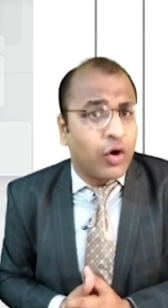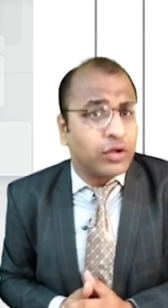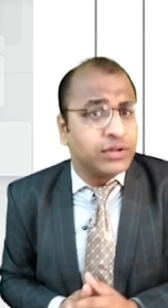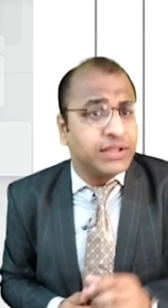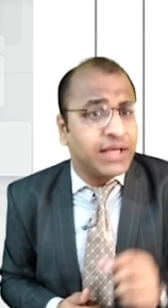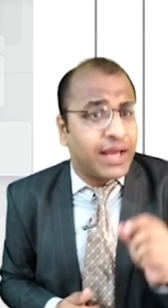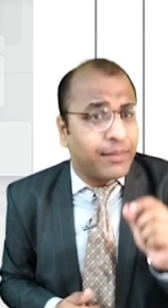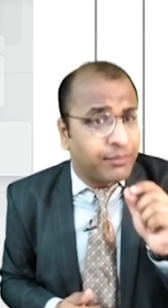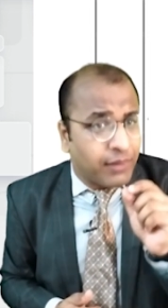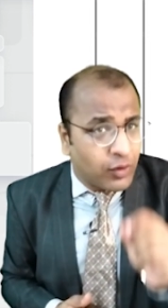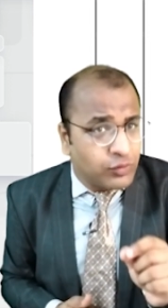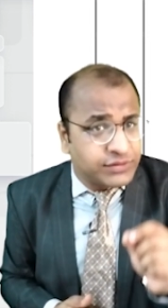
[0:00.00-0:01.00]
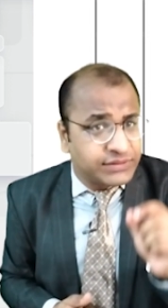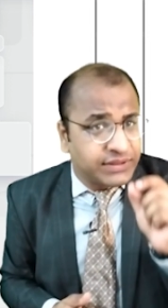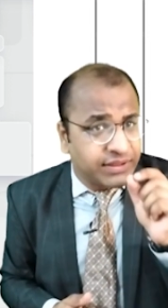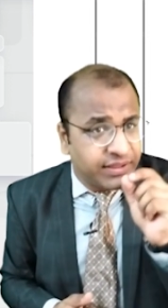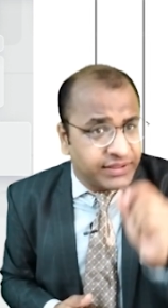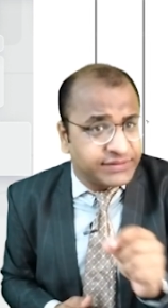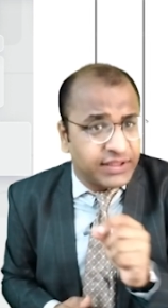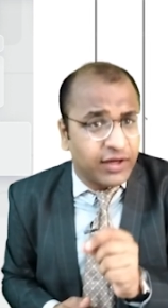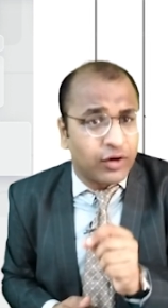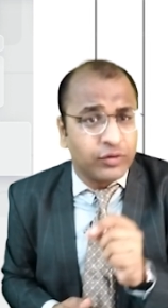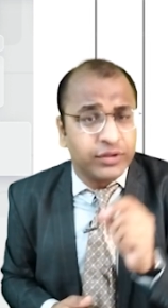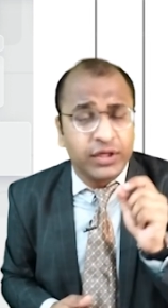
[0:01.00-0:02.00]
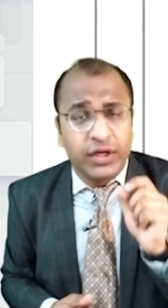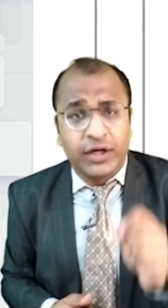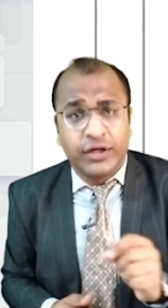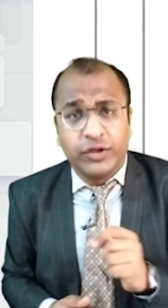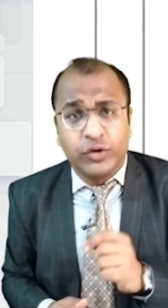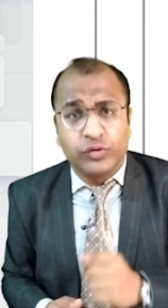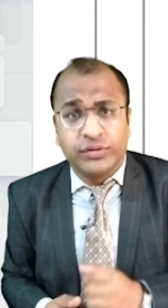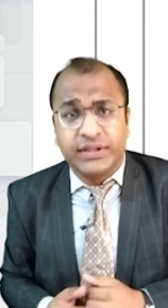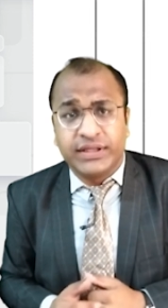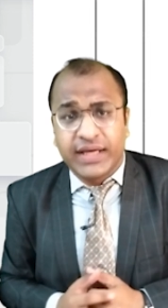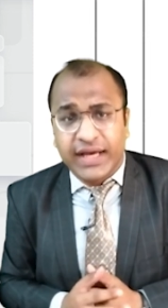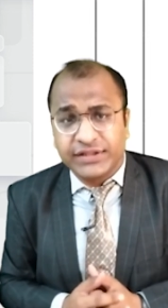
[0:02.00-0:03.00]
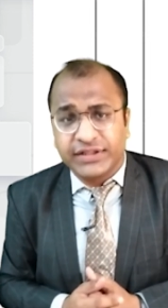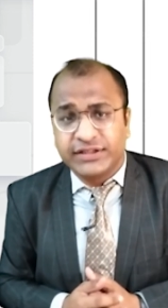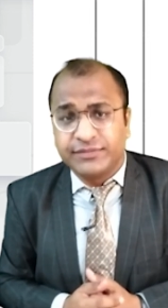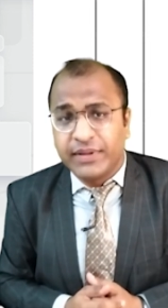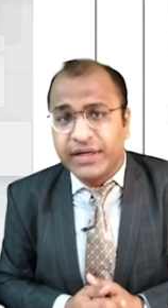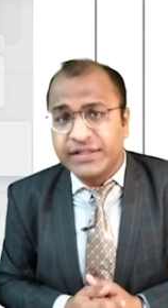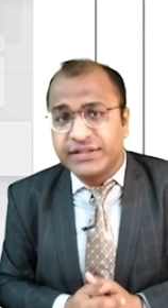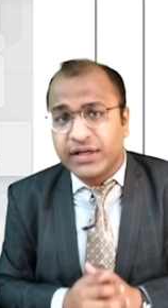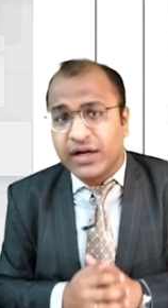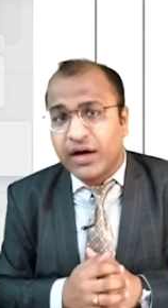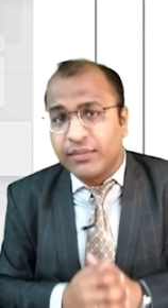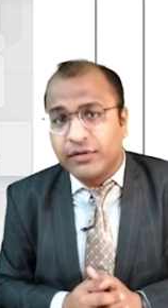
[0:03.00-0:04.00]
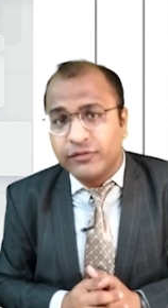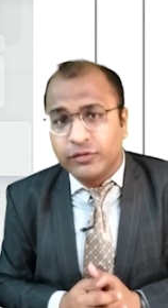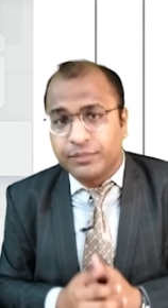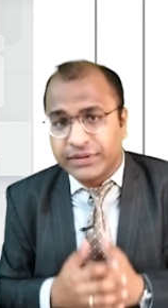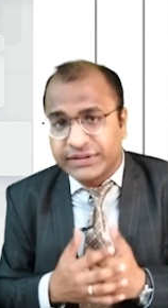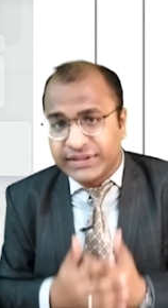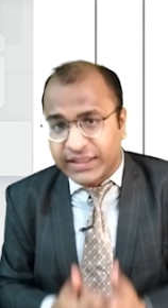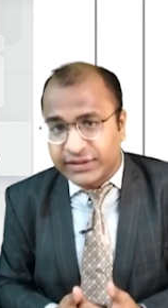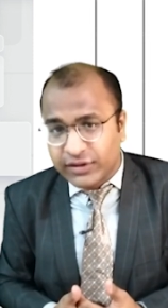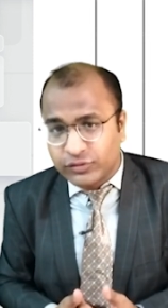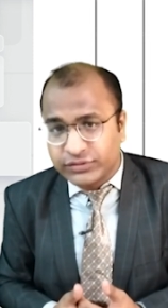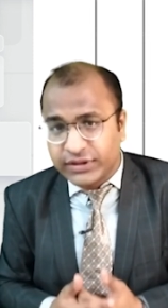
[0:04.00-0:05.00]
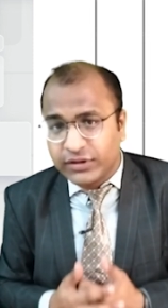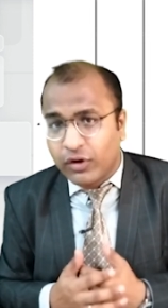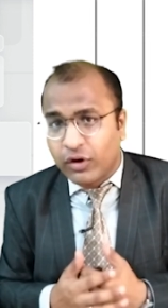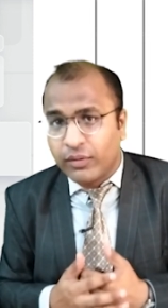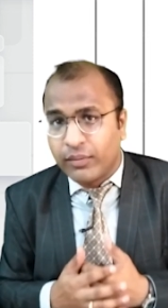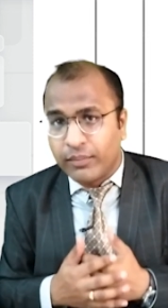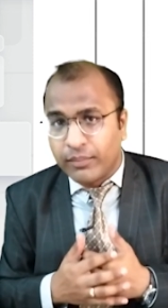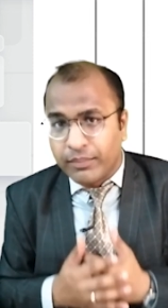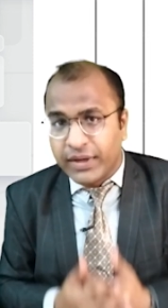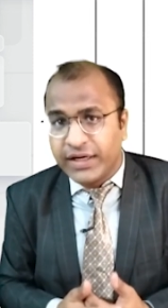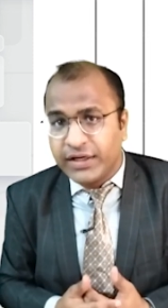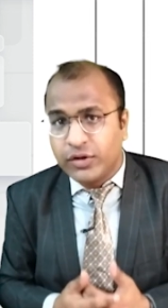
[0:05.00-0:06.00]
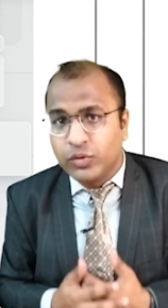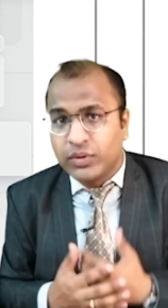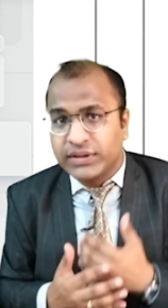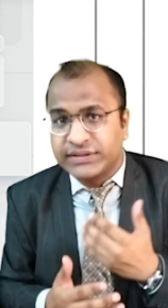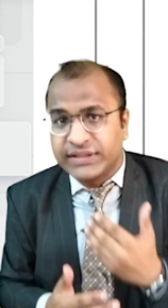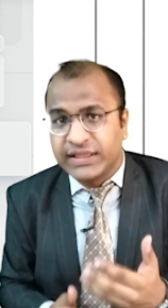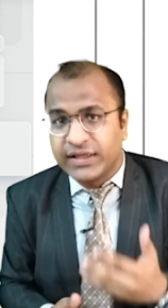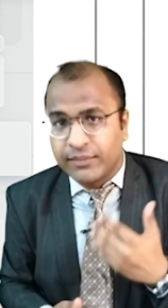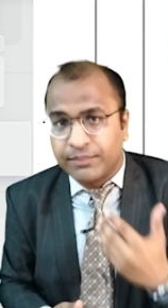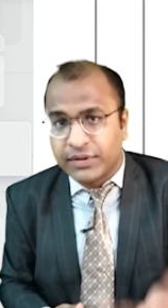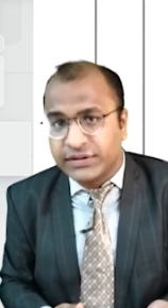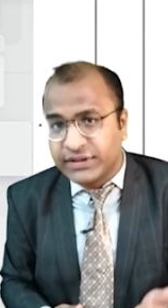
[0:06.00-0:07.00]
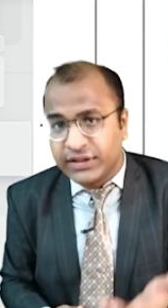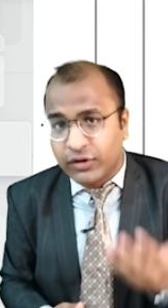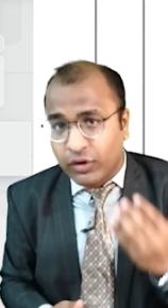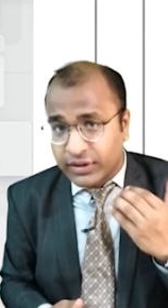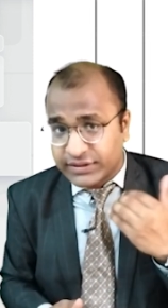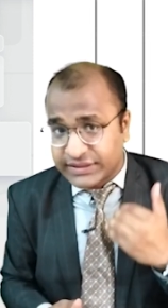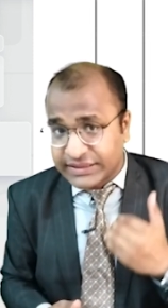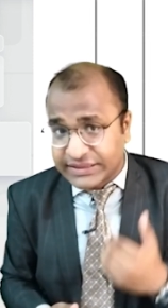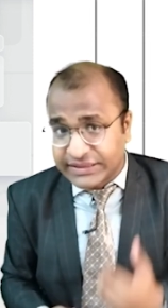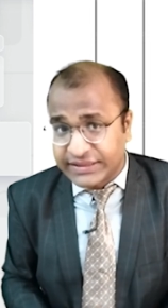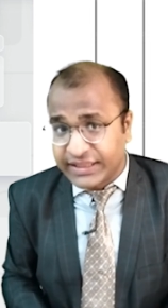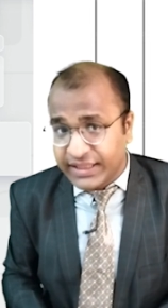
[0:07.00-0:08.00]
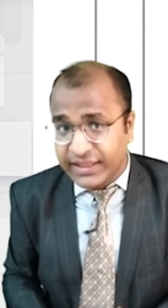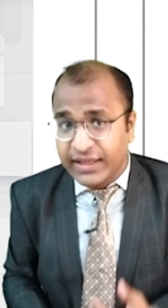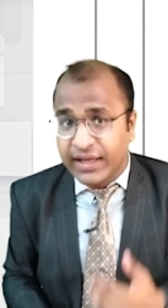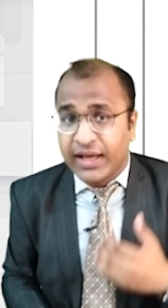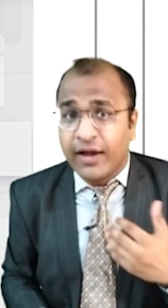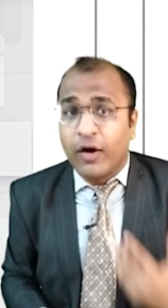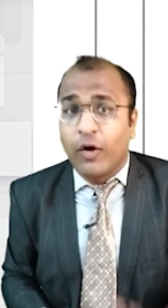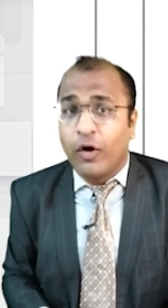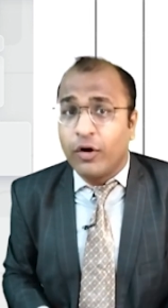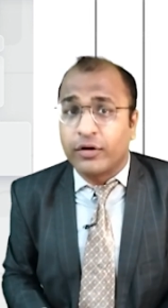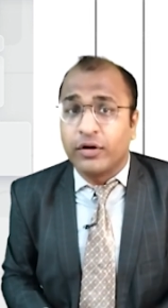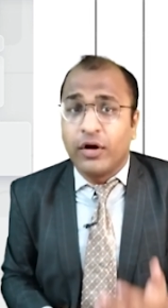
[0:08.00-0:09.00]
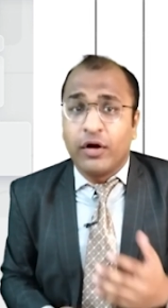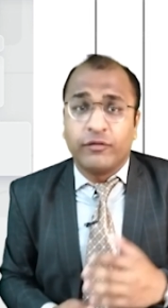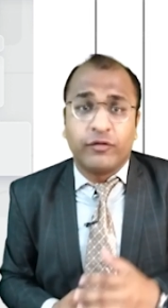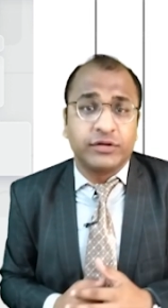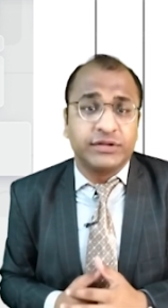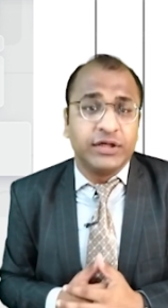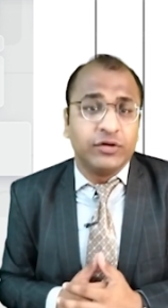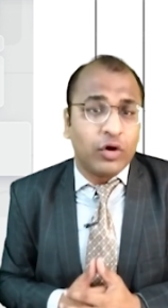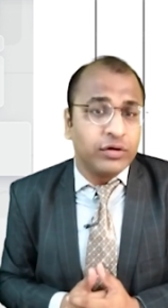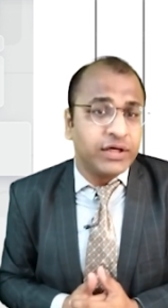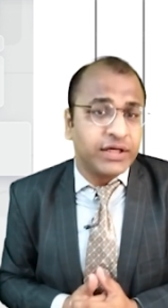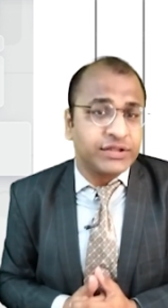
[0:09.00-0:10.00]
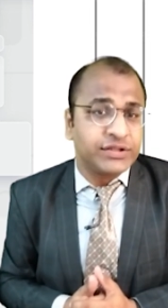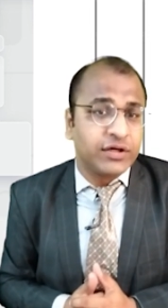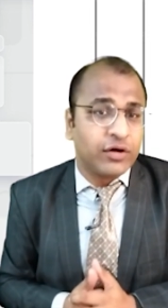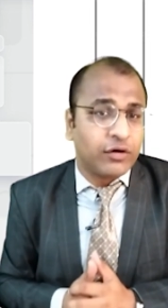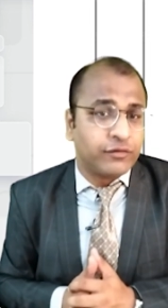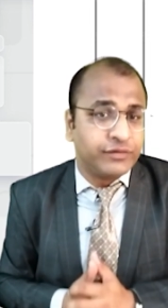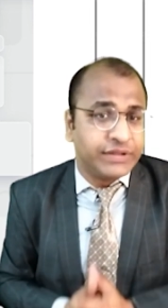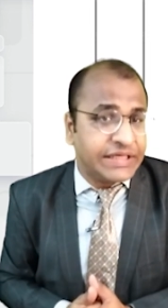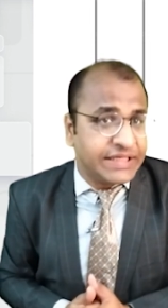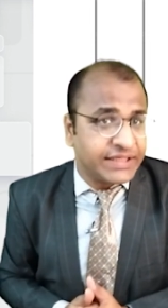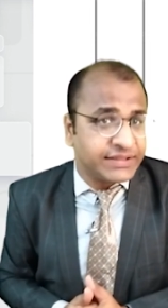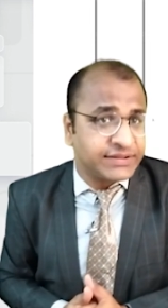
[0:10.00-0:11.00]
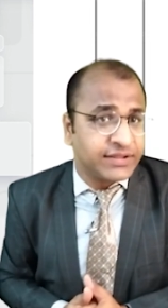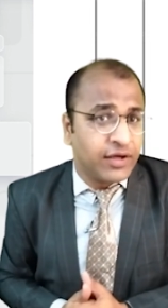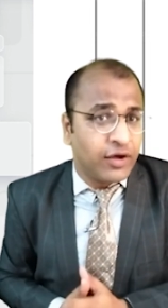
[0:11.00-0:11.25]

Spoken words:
on the amounts disallowed due to the cash expenditure above rupees 10,000 made to a single person on a single day, or for the non-deduction of TDS,